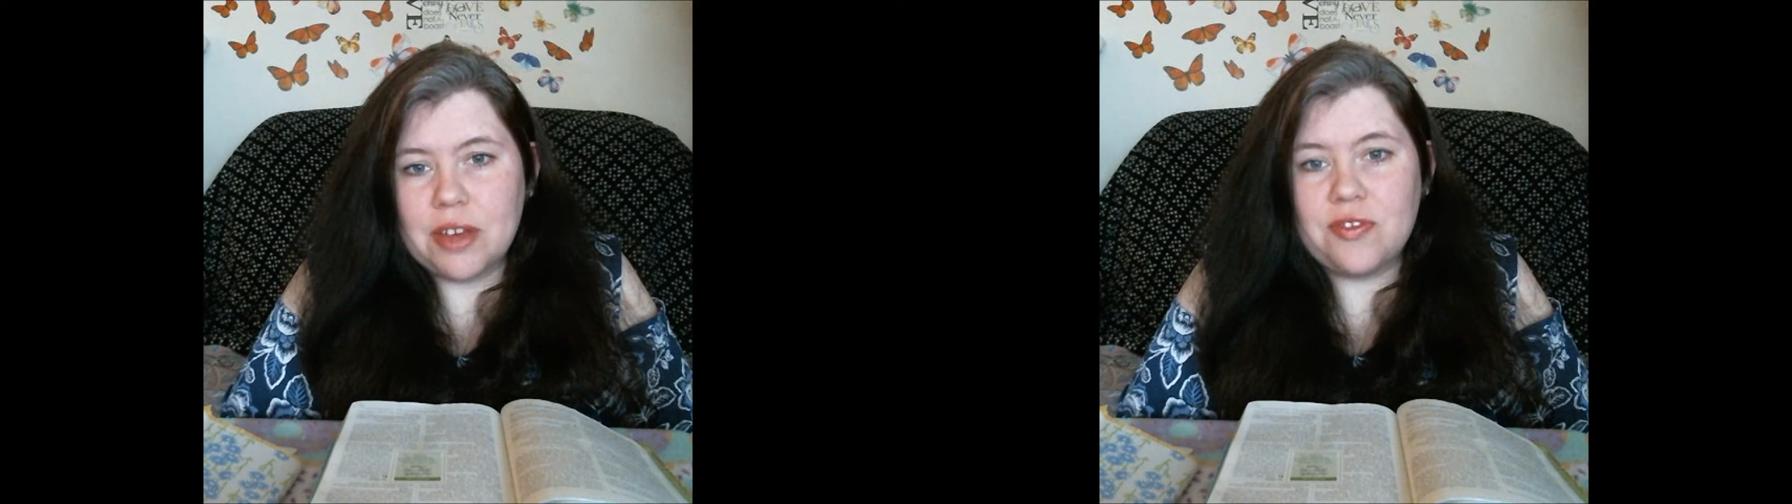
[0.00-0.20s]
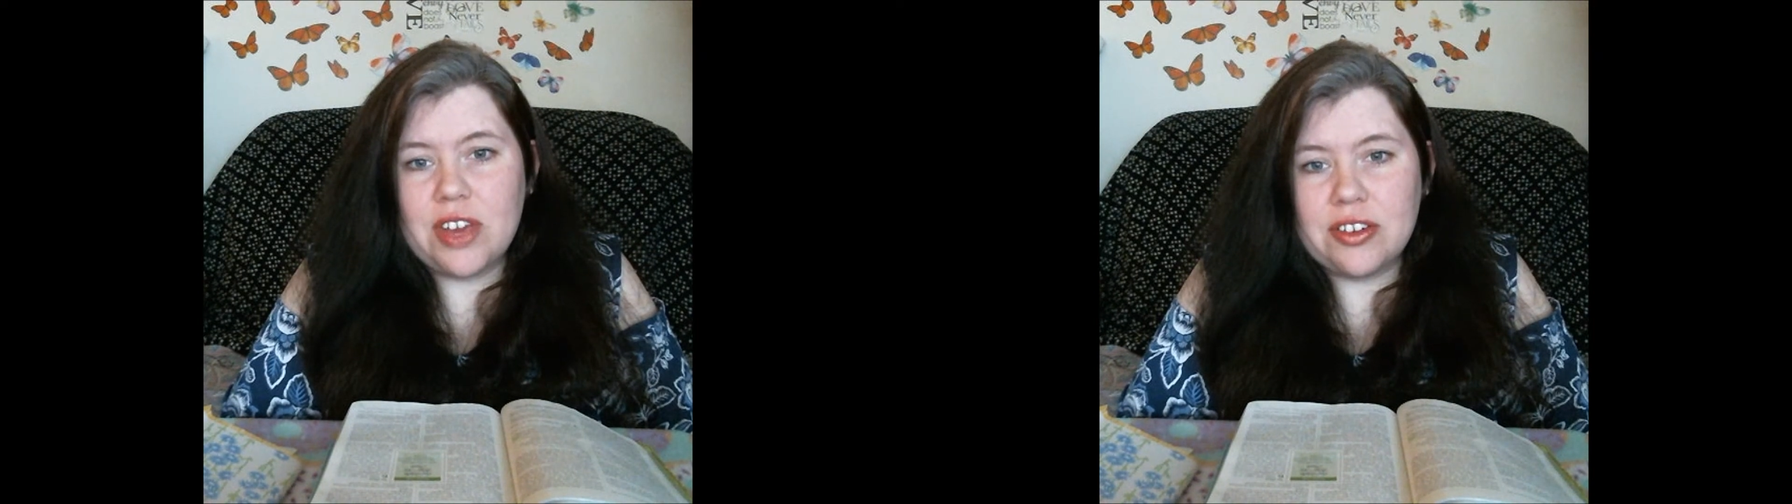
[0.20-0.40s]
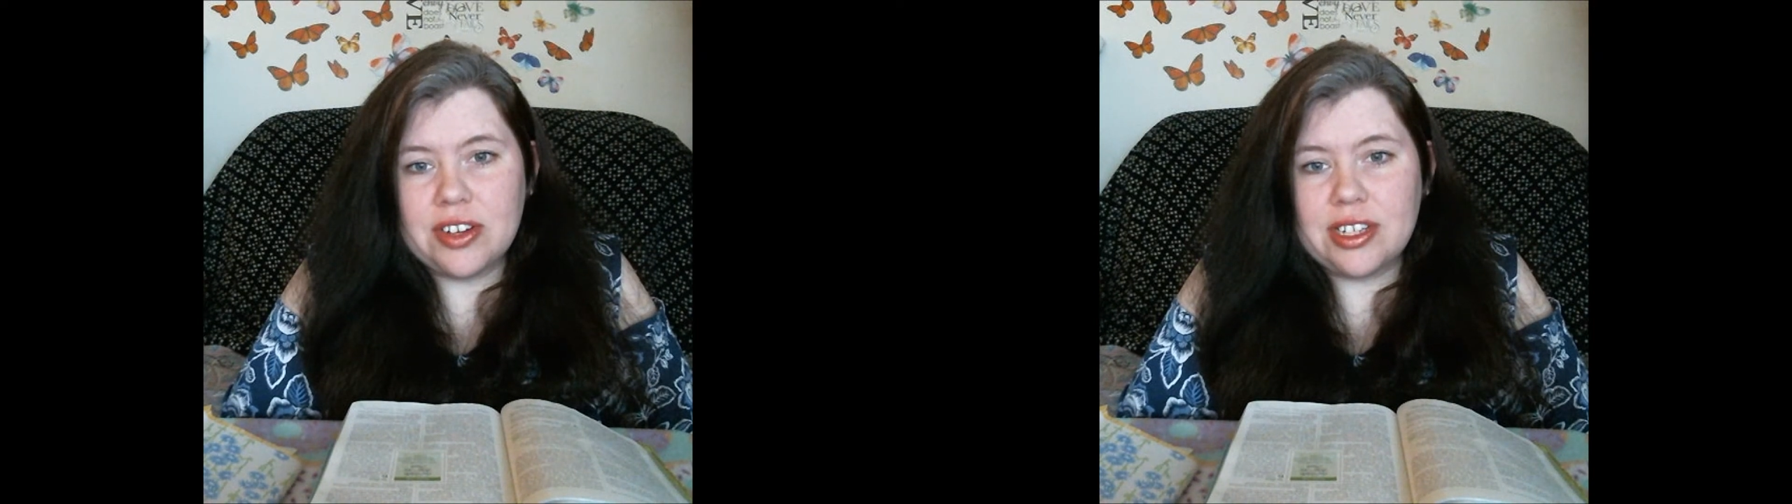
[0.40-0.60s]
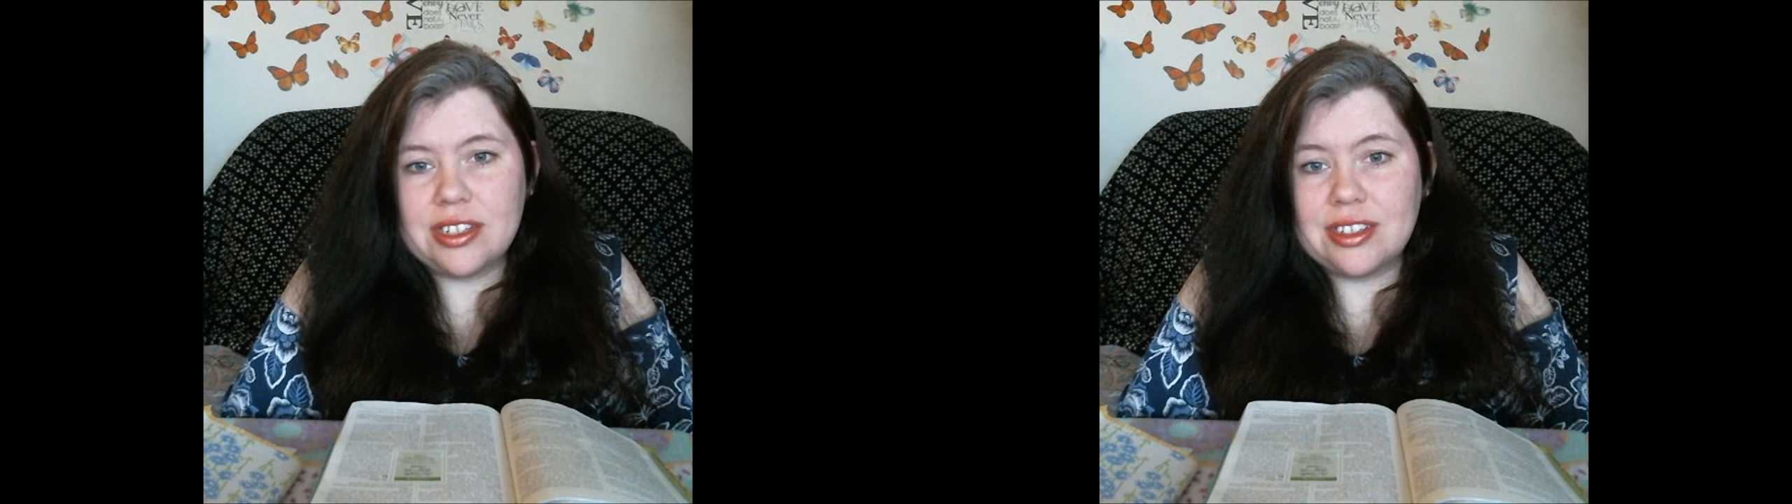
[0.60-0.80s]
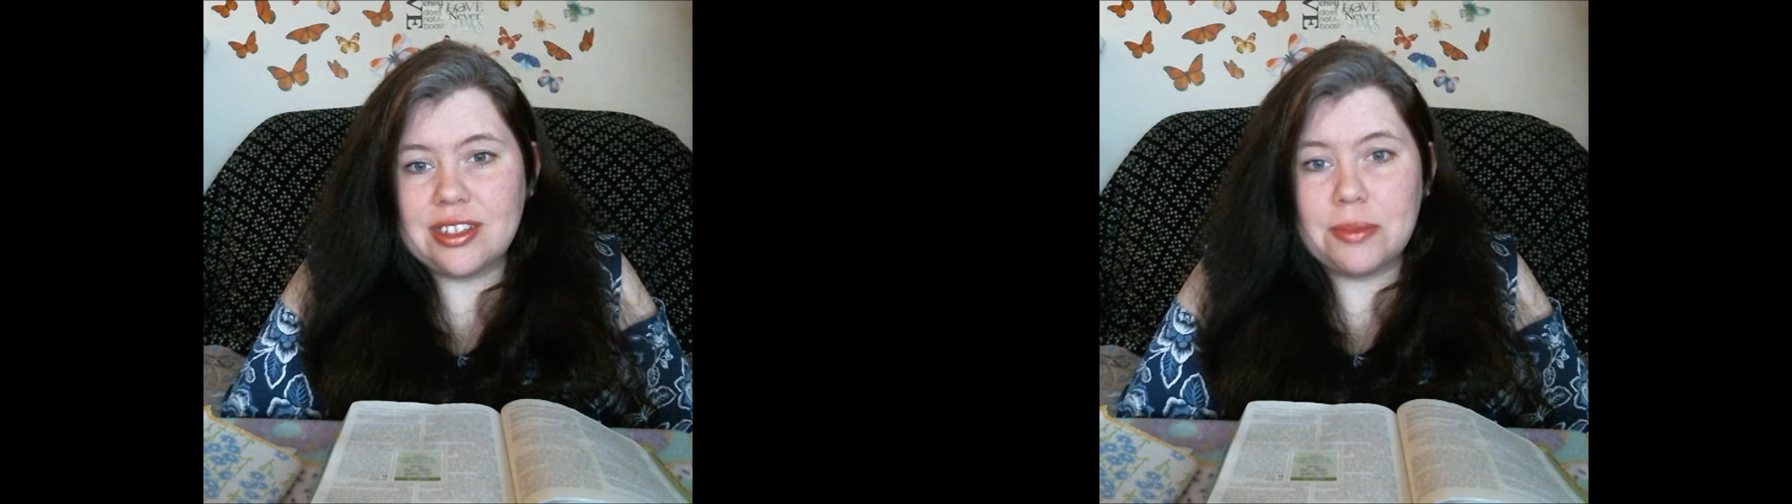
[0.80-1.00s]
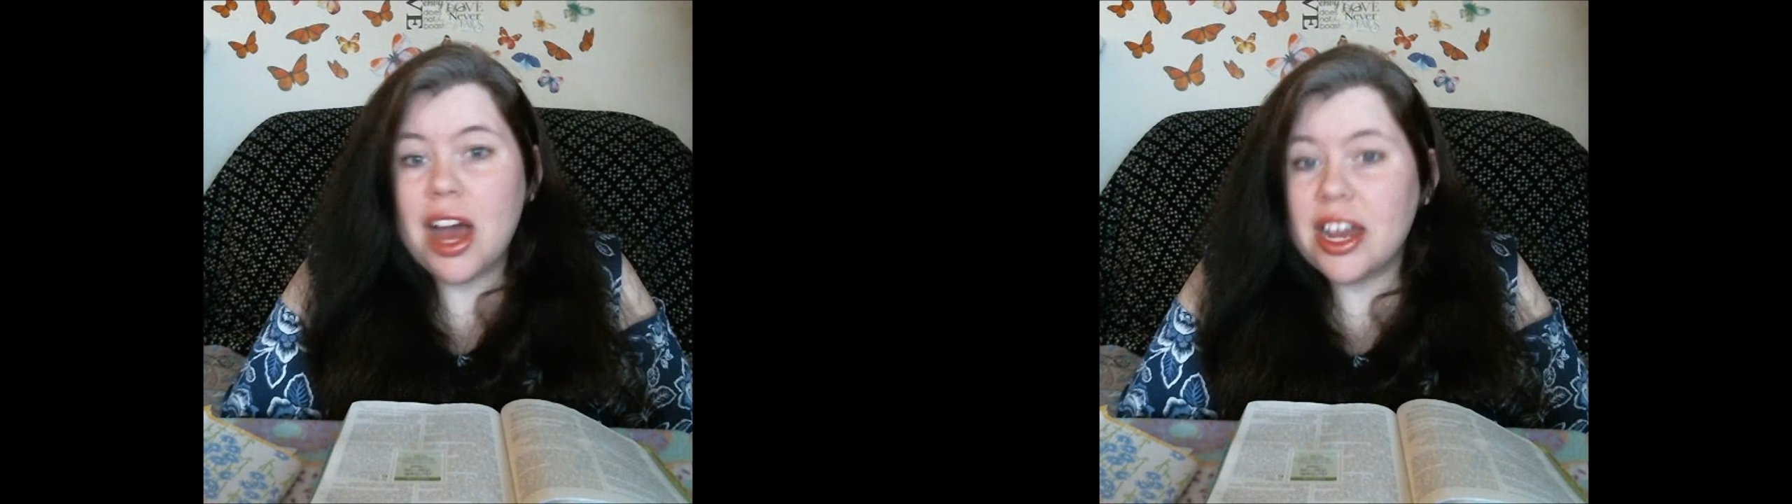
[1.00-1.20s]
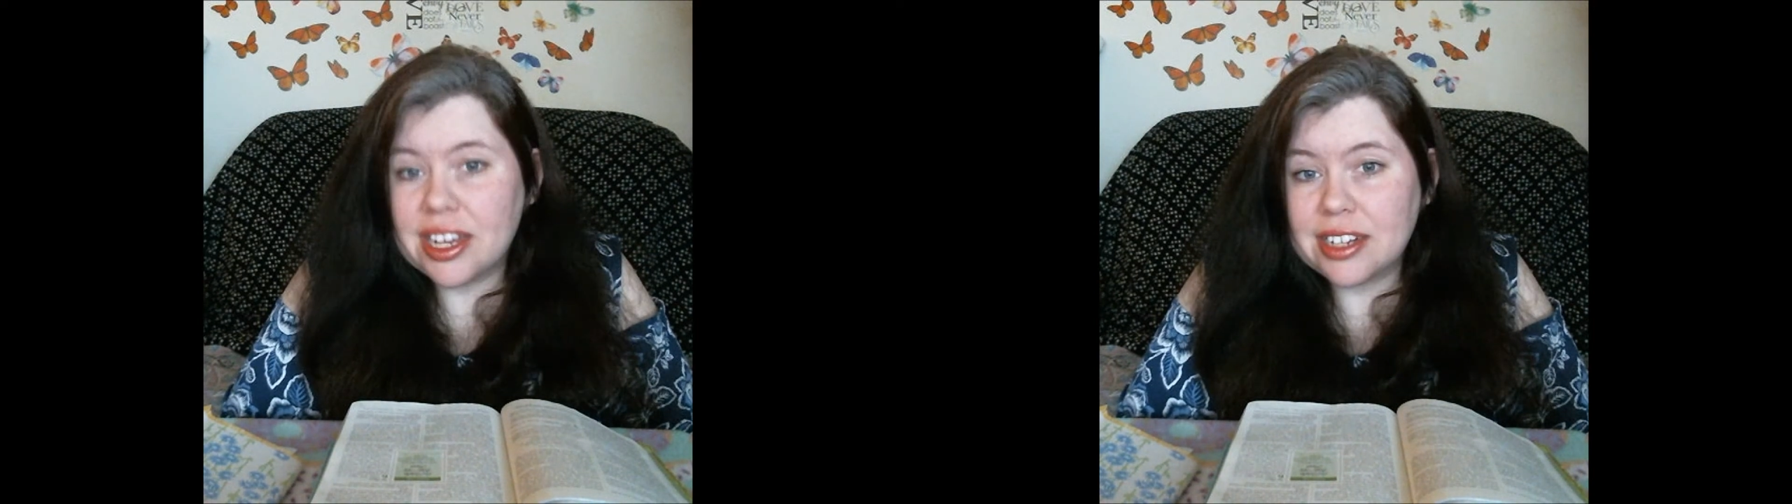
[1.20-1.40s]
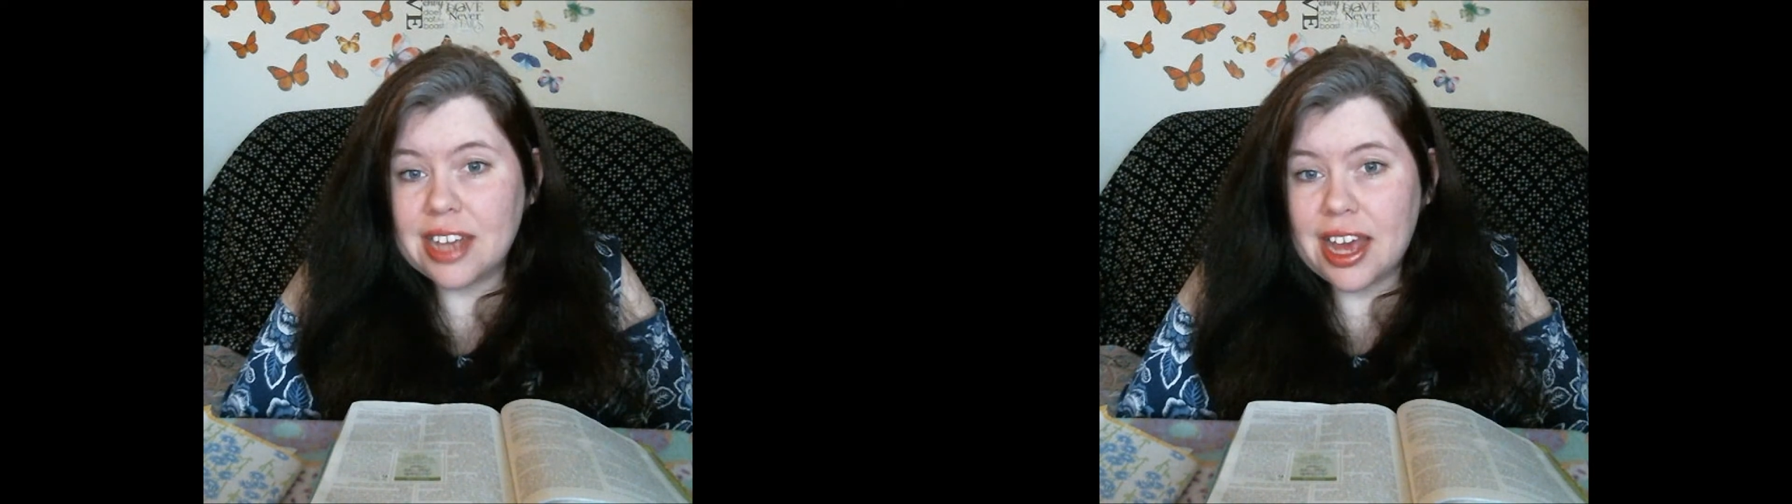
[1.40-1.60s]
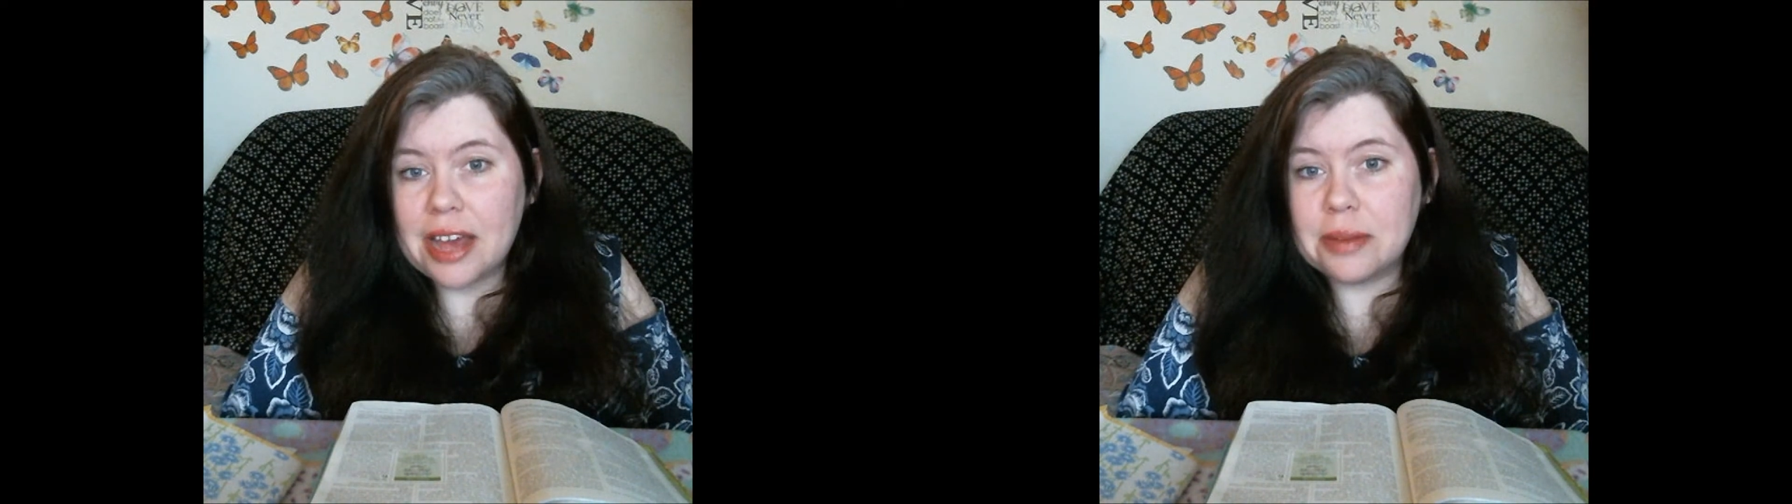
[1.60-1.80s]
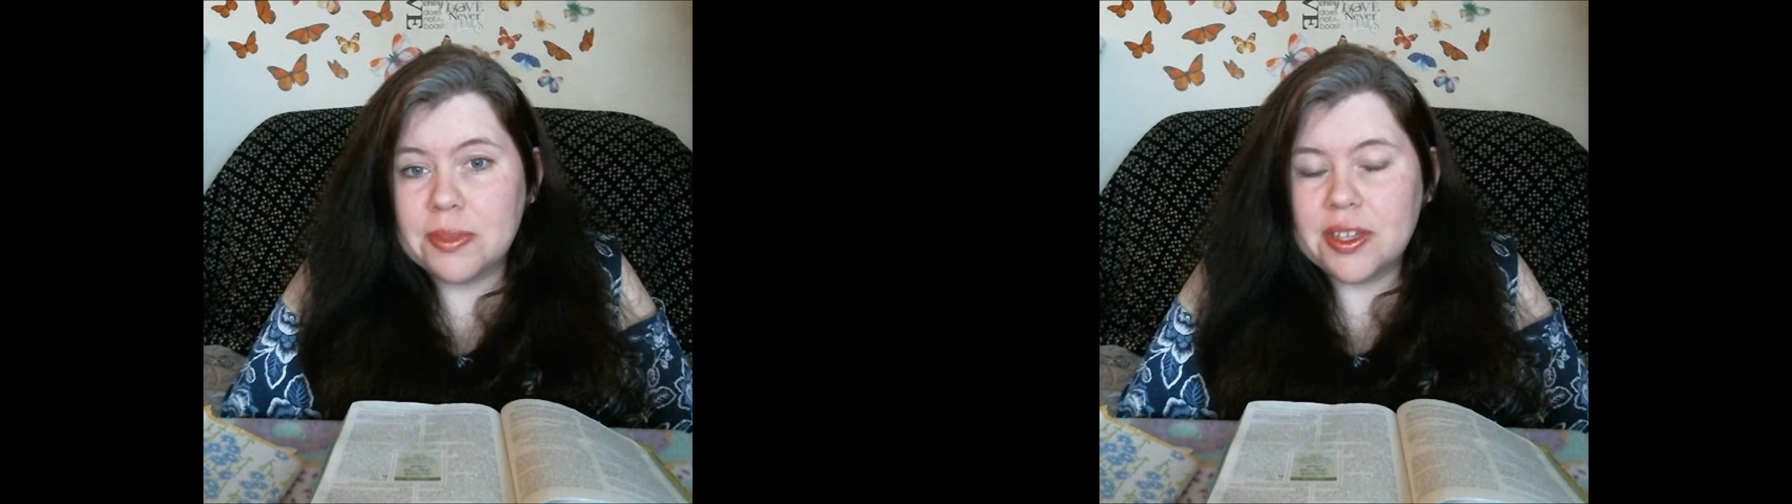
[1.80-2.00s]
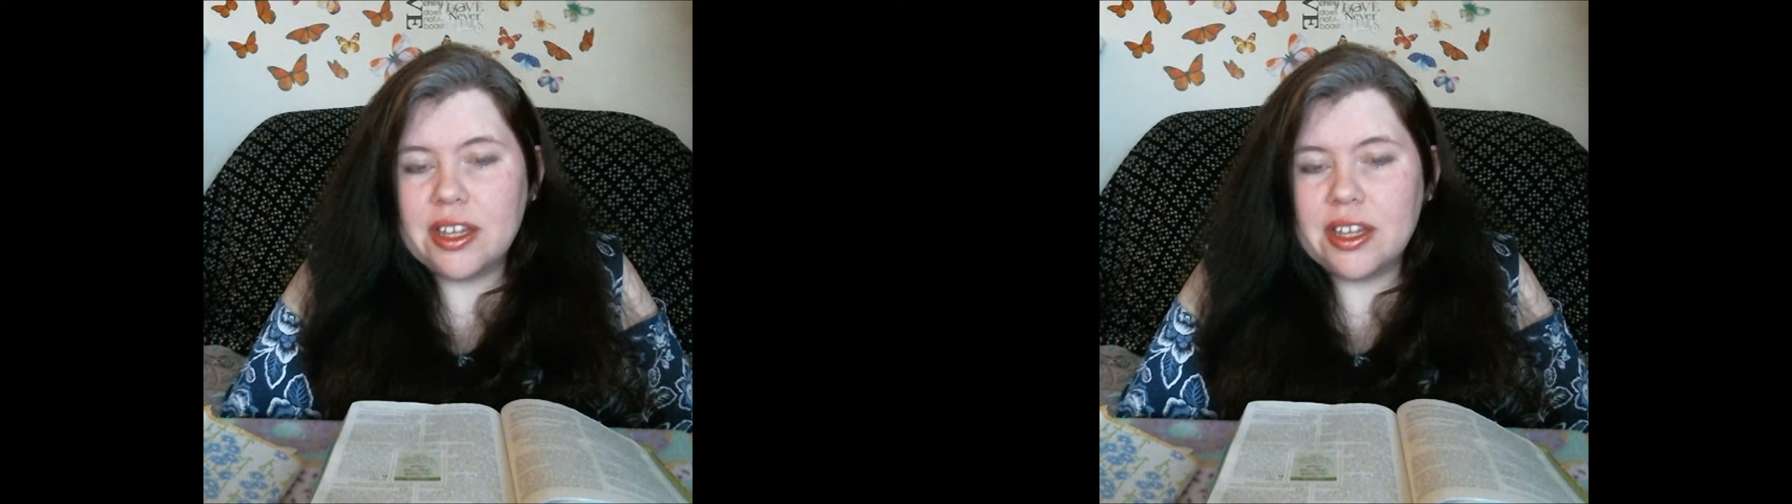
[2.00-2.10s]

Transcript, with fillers: a very demonic time